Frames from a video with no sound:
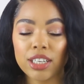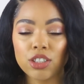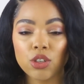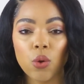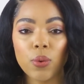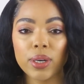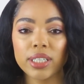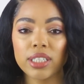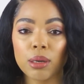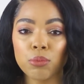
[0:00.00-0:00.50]
As
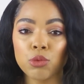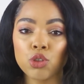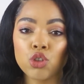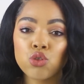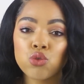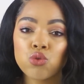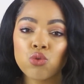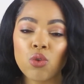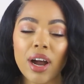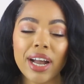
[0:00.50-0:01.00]
always, I'm
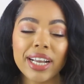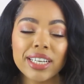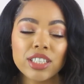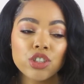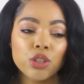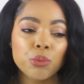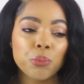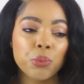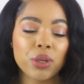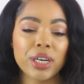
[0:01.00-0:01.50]
trying
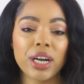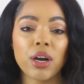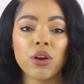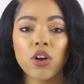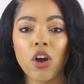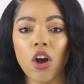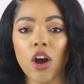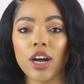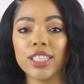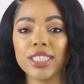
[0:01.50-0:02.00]
to put
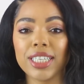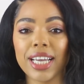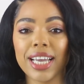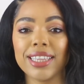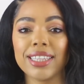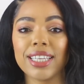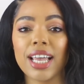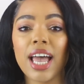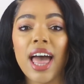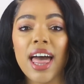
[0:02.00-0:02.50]
out
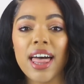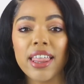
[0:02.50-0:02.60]
content